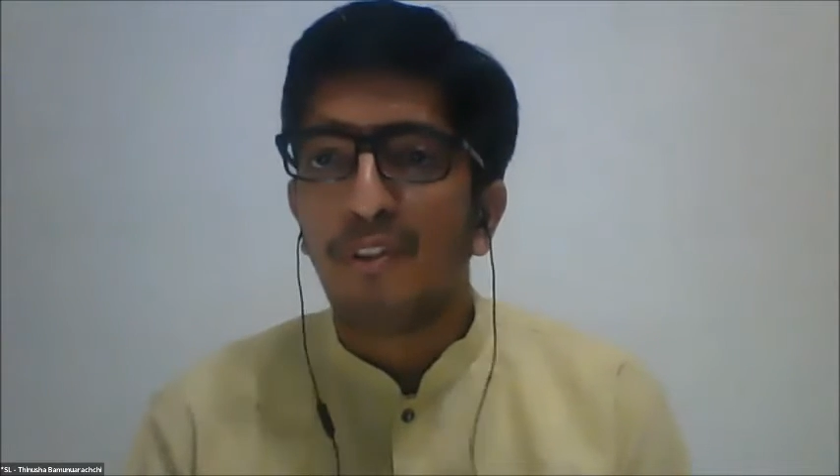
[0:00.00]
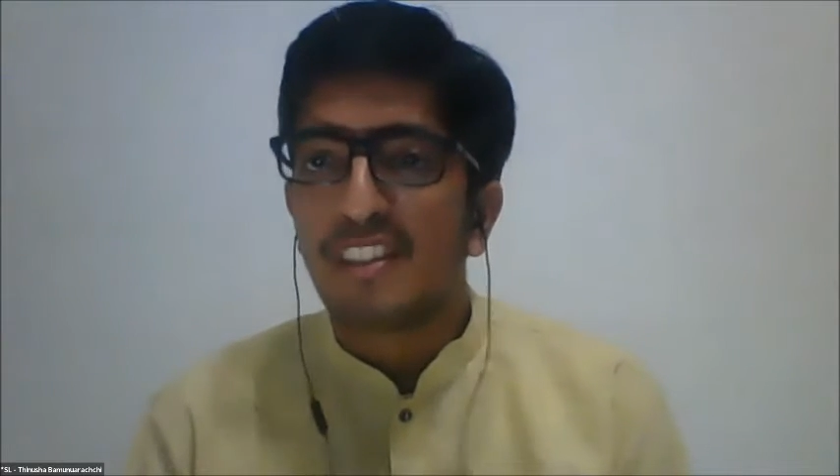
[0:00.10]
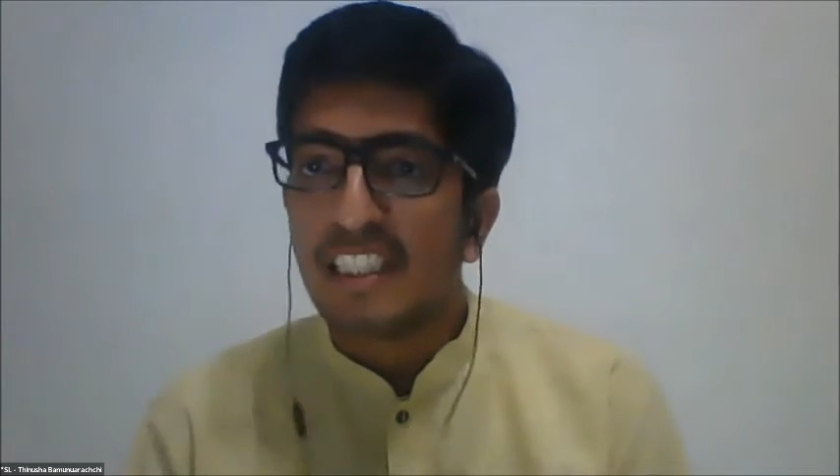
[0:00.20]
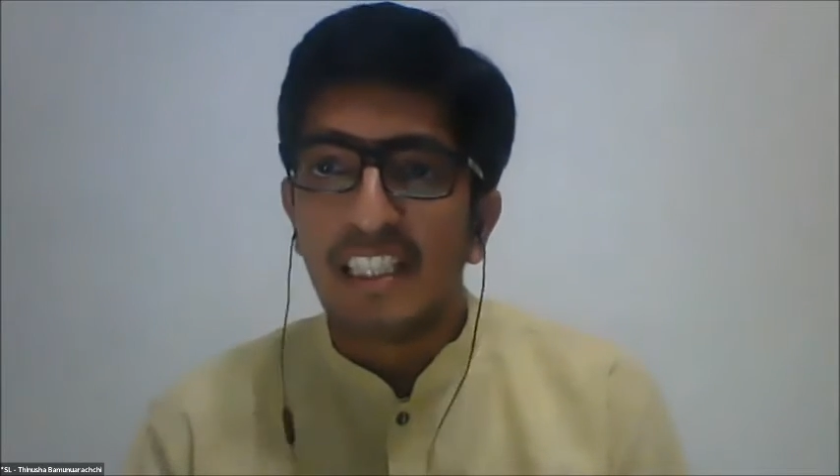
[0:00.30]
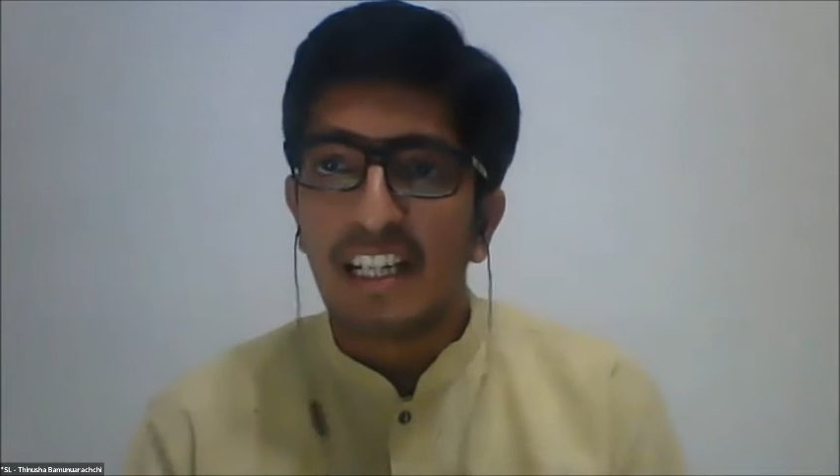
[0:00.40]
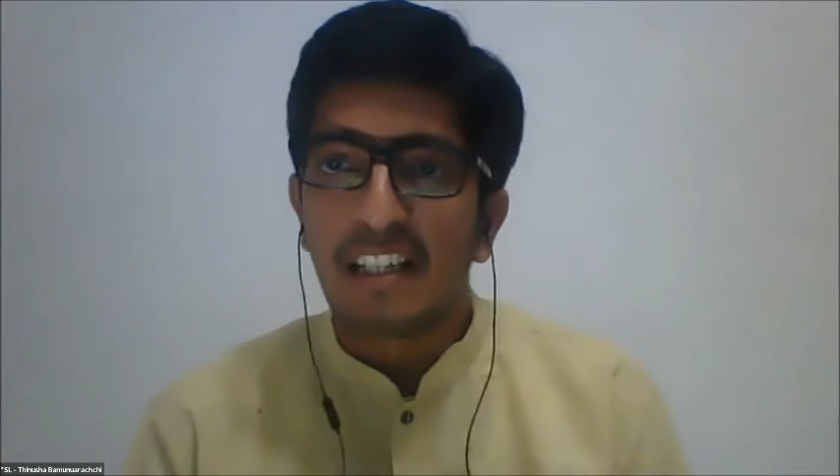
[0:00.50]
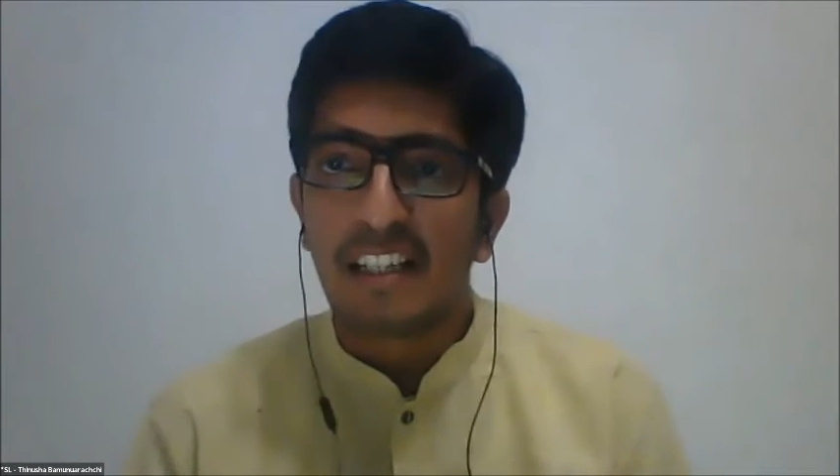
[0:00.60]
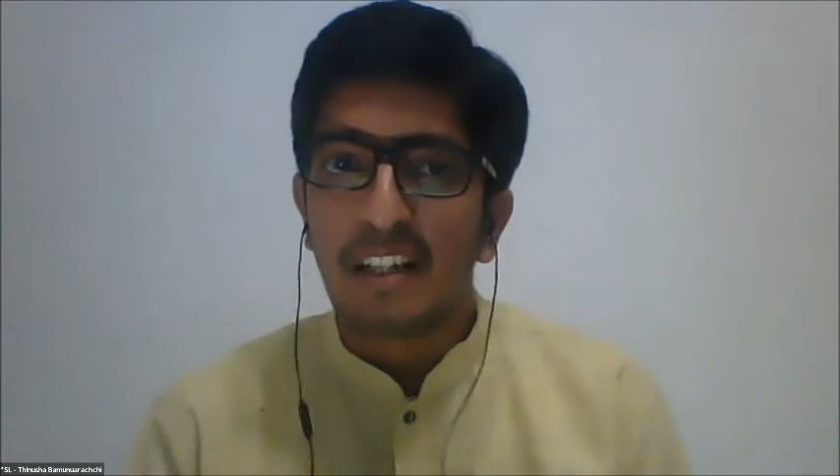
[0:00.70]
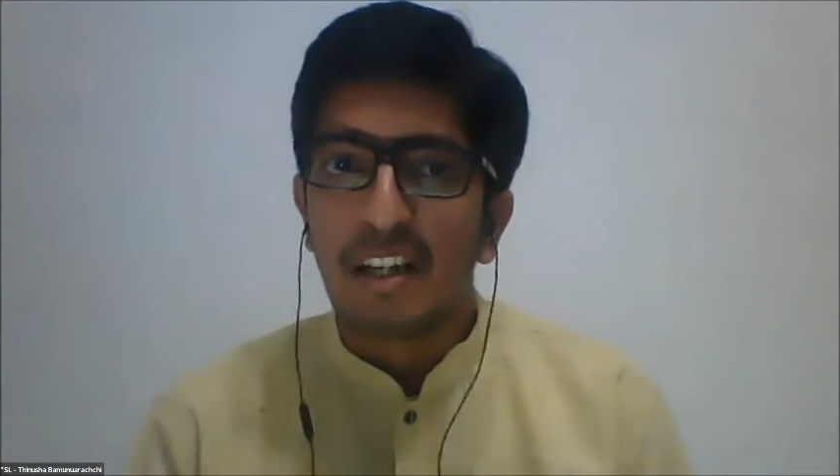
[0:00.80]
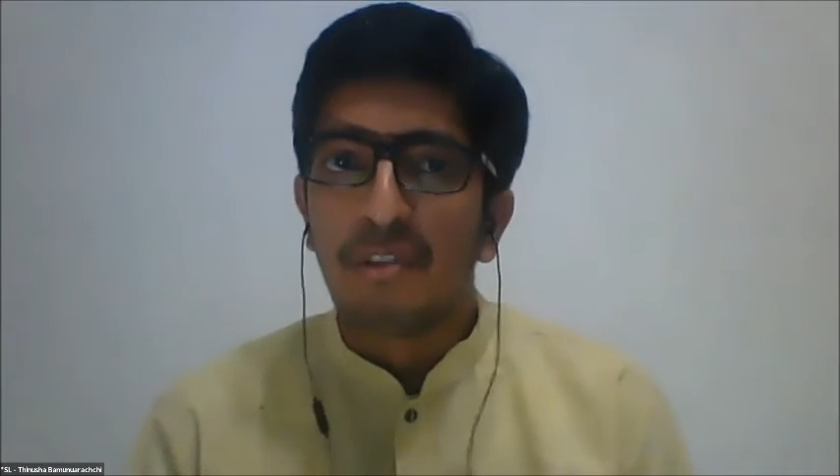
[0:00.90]

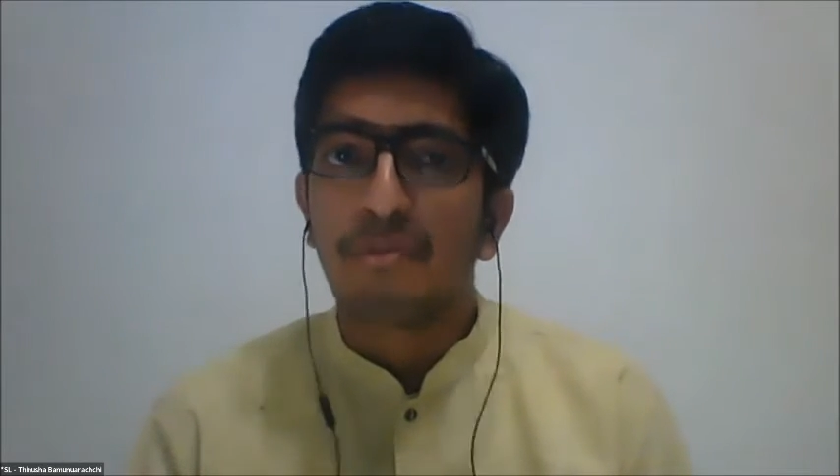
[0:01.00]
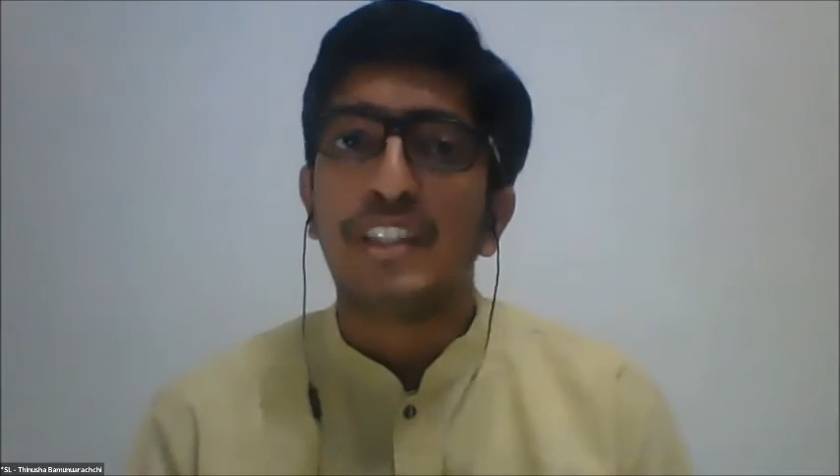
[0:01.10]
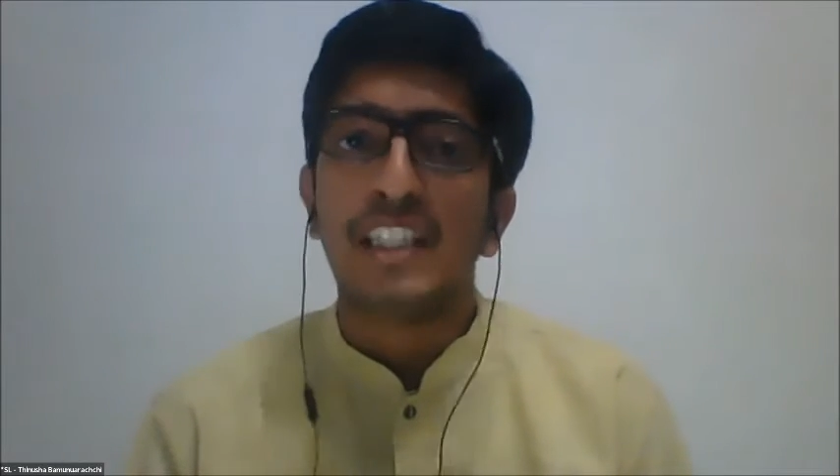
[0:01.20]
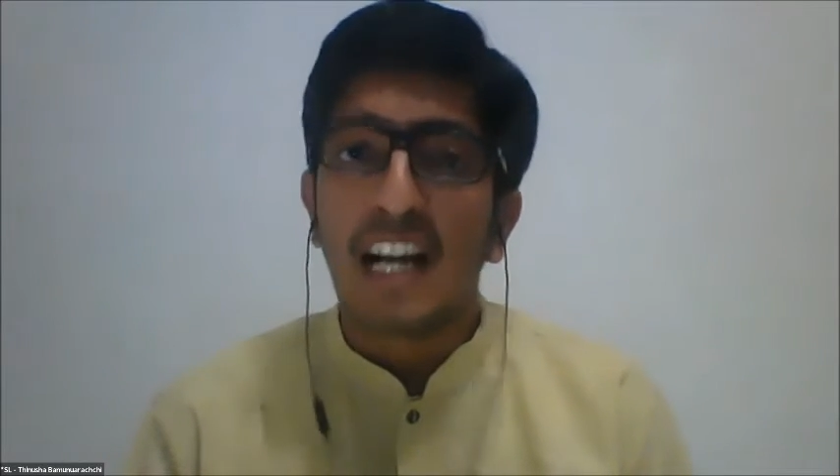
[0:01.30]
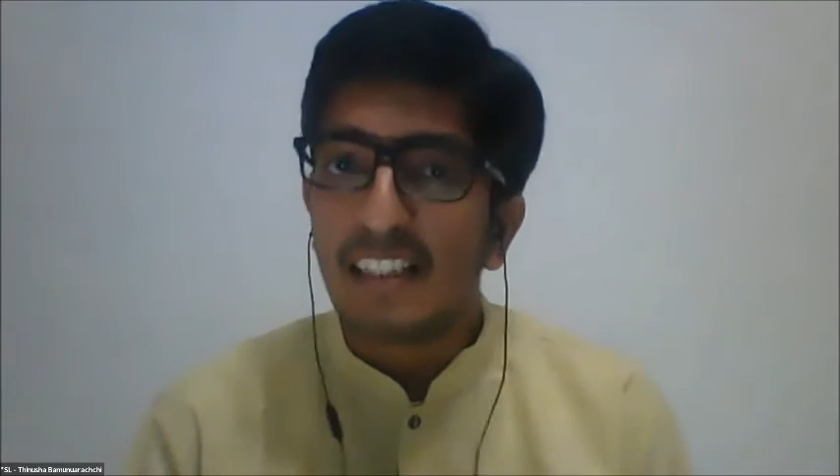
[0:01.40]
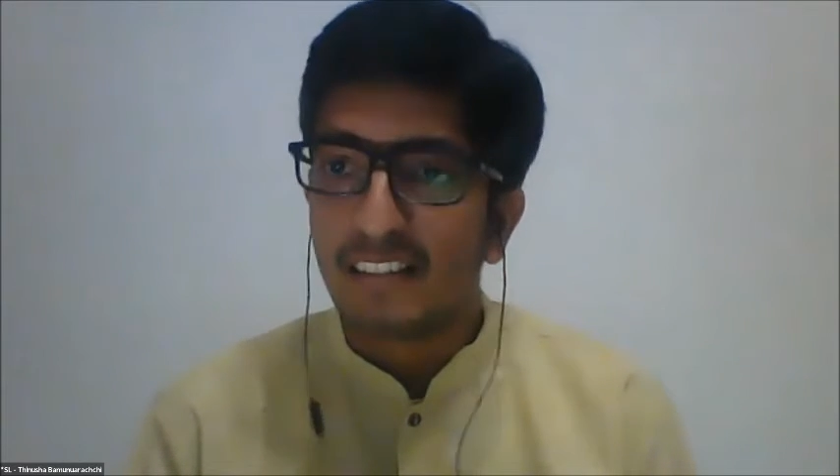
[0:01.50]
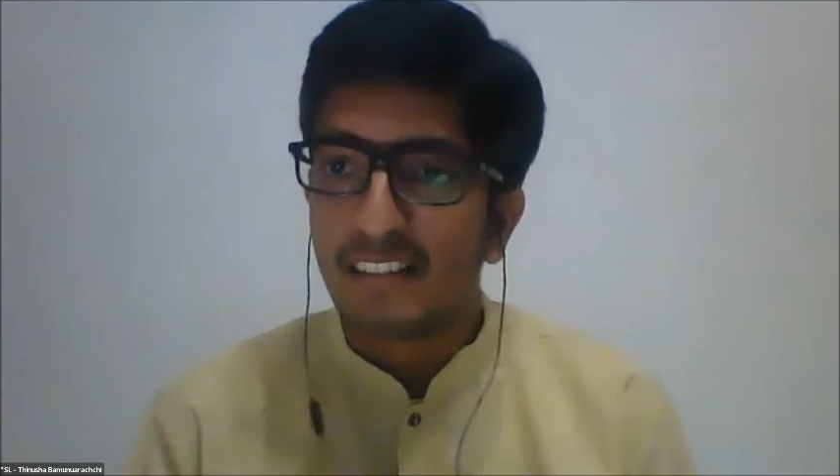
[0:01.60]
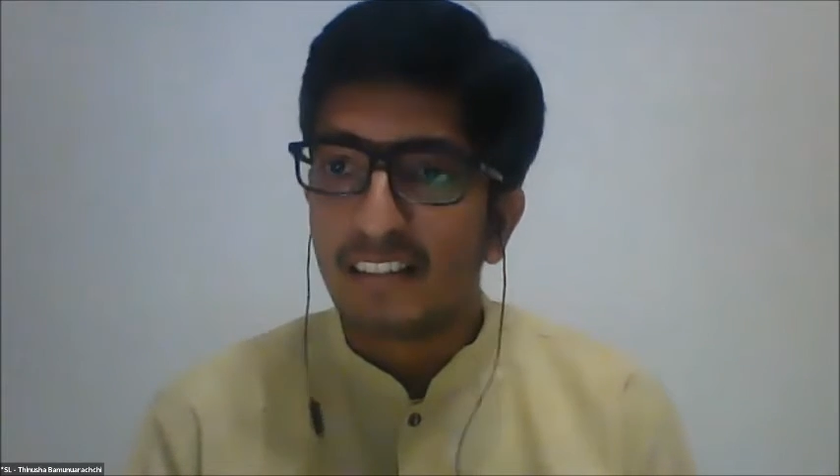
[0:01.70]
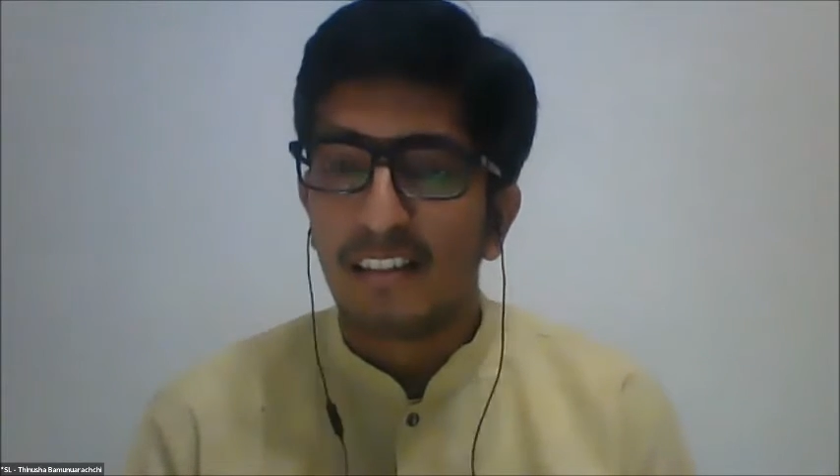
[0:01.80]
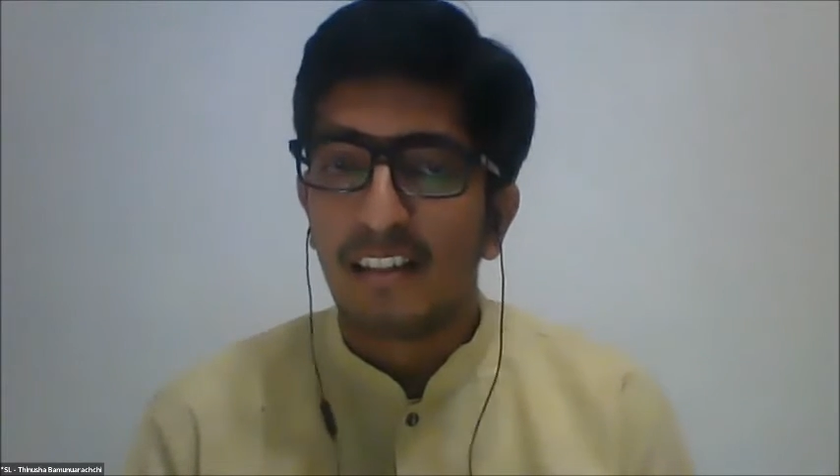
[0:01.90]
scenery for the eyes.